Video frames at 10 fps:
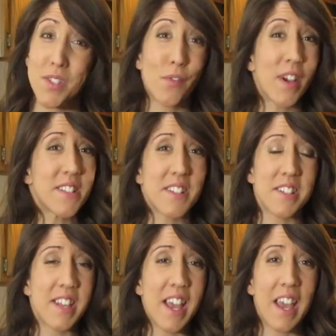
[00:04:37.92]
Suffice it
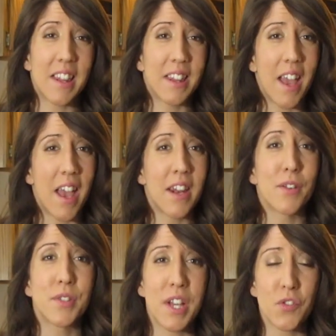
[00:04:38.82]
to say, the
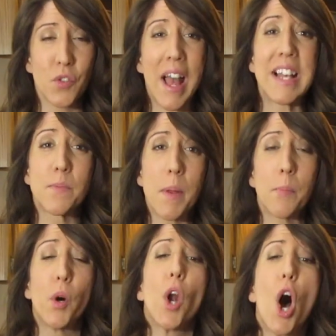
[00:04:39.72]
NL Central has been
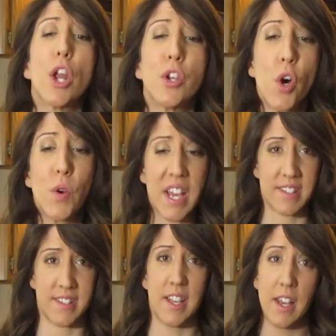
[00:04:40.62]
put on
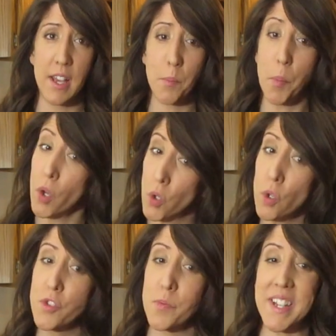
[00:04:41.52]
notice. Paul
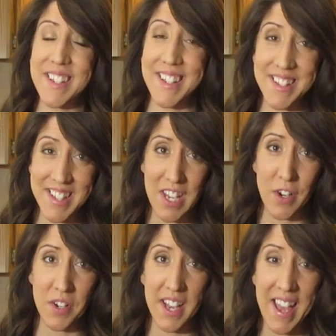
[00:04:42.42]
Goldschmidt is
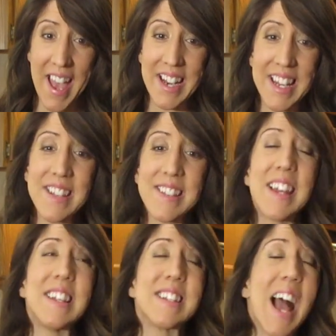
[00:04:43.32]
here, and he's
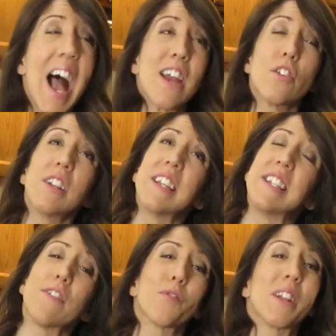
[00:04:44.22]
an entirely
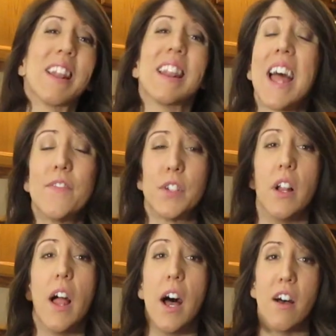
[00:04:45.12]
different
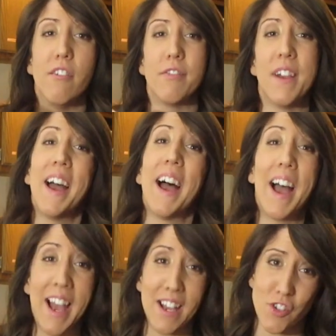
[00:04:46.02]
level of
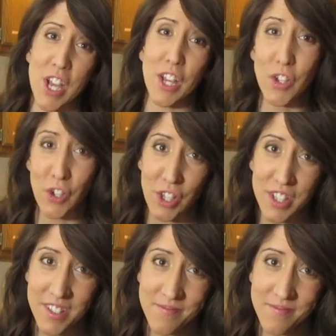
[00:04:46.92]
hashtag good.